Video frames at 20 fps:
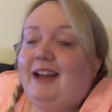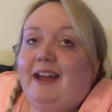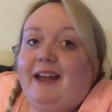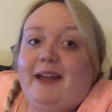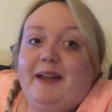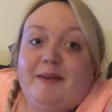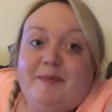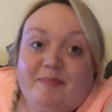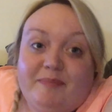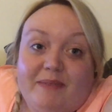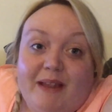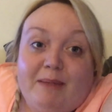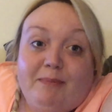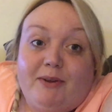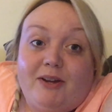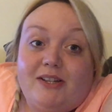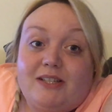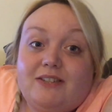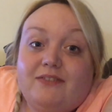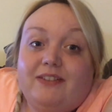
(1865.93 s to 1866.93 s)
I'm
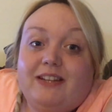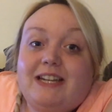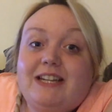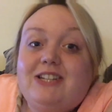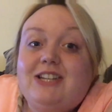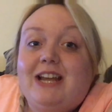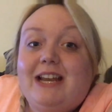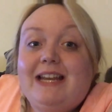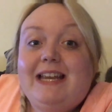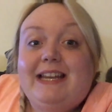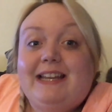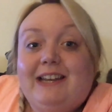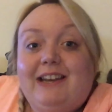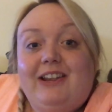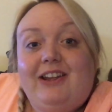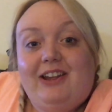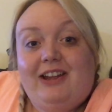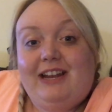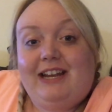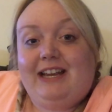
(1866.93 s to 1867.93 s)
going to finish a little
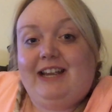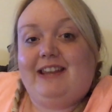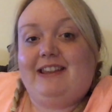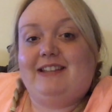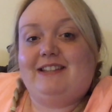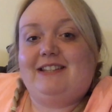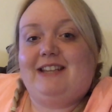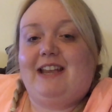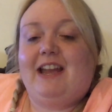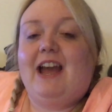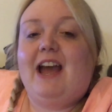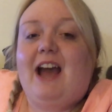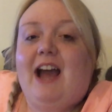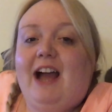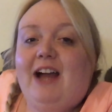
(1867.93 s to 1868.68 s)
earlier this evening.